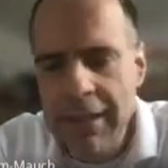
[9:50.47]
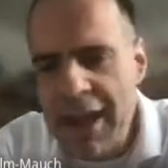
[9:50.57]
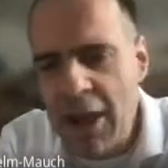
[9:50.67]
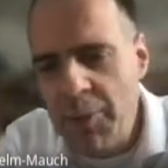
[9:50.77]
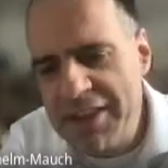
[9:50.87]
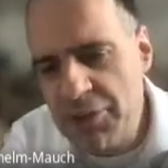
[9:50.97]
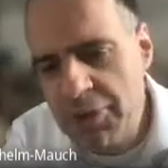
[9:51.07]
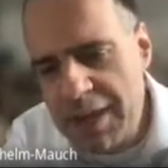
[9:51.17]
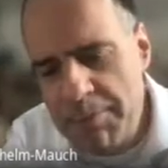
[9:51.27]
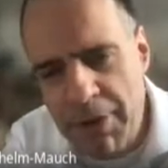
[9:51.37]
Now, when you
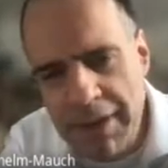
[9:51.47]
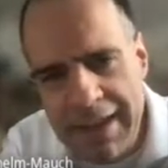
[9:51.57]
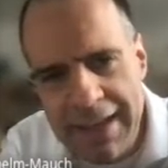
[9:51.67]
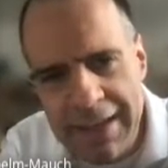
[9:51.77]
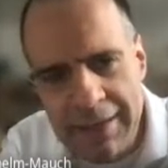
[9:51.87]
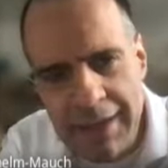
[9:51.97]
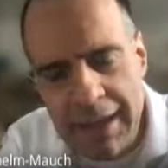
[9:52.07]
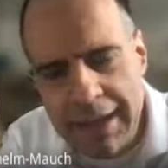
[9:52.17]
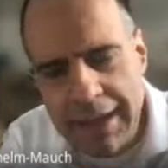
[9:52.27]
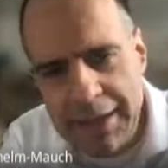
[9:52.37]
in
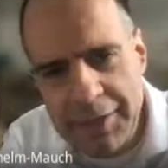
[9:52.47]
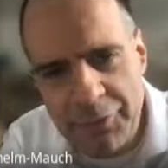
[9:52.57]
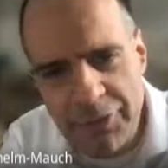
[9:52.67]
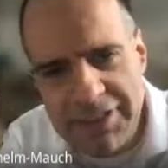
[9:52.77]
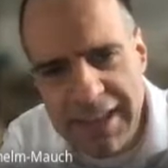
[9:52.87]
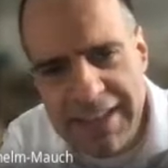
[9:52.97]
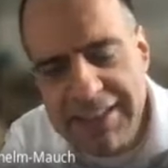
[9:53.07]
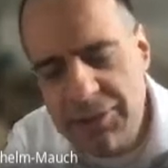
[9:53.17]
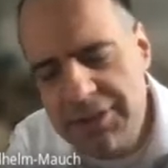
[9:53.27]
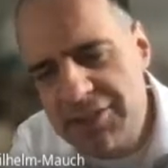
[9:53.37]
the first
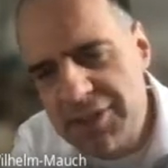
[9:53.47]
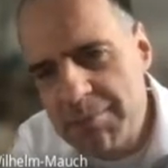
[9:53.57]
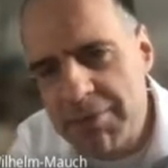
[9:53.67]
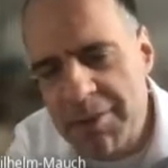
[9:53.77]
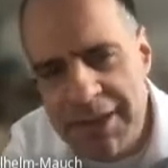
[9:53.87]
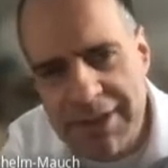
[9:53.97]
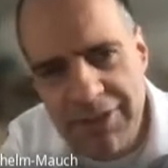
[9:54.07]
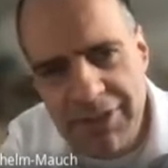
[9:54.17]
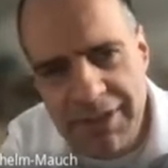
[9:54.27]
case, you need to implement